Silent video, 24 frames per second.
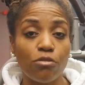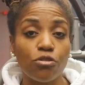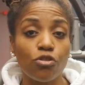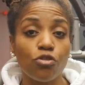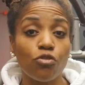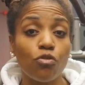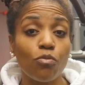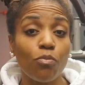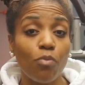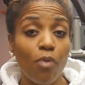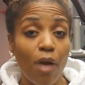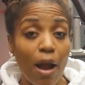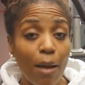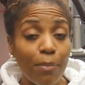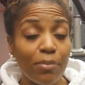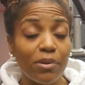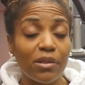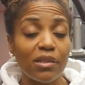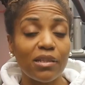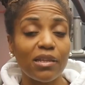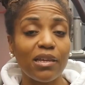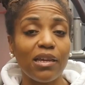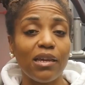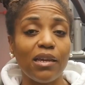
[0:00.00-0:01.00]
to
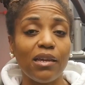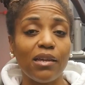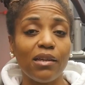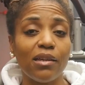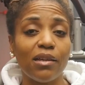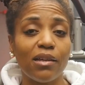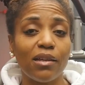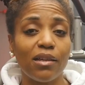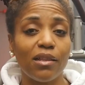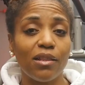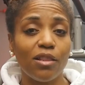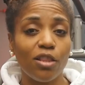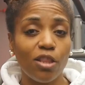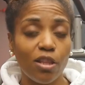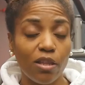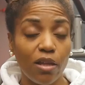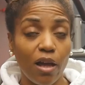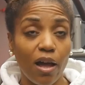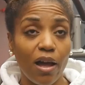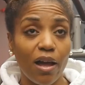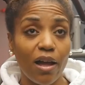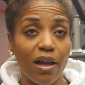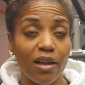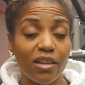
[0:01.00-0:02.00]
properly
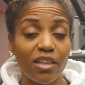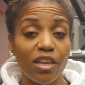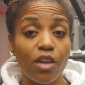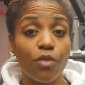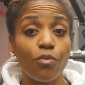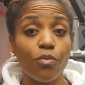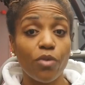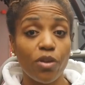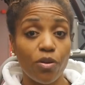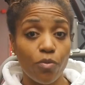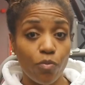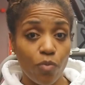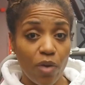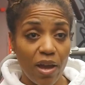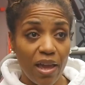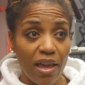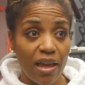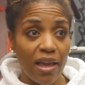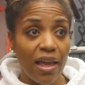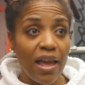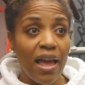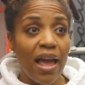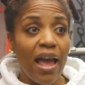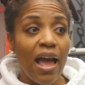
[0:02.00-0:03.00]
get rid of
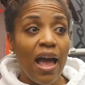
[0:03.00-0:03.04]
weight.